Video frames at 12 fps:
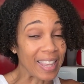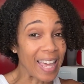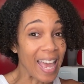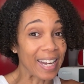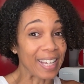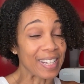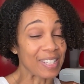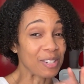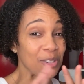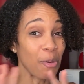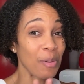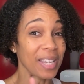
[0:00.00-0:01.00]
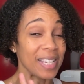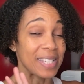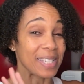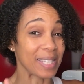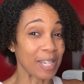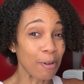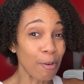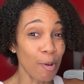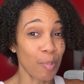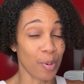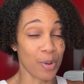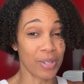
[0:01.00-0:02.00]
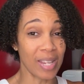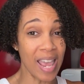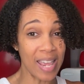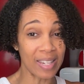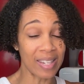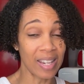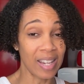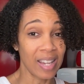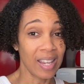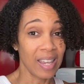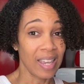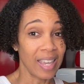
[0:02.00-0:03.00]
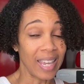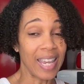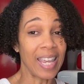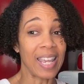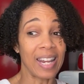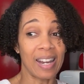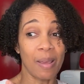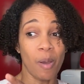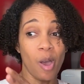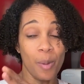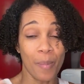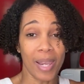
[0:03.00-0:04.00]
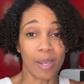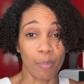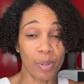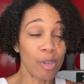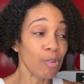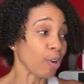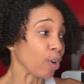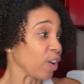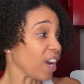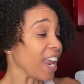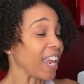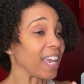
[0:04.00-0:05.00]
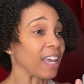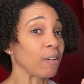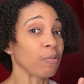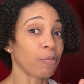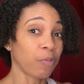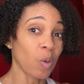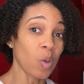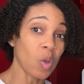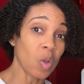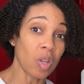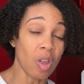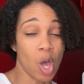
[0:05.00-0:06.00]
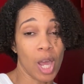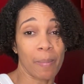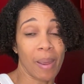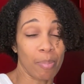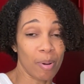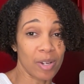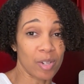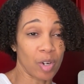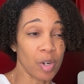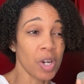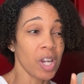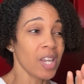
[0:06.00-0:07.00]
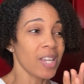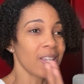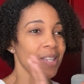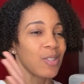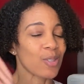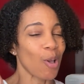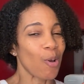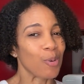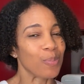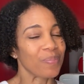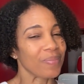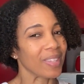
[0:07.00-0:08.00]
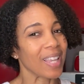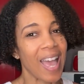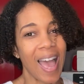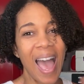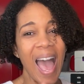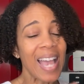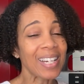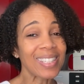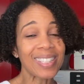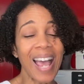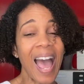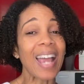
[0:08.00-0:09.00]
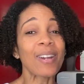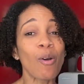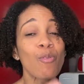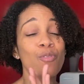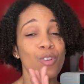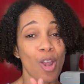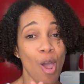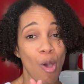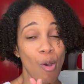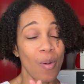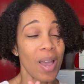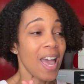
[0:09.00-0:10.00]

that it's showing 0% on my computer and full on my printer. So I don't know.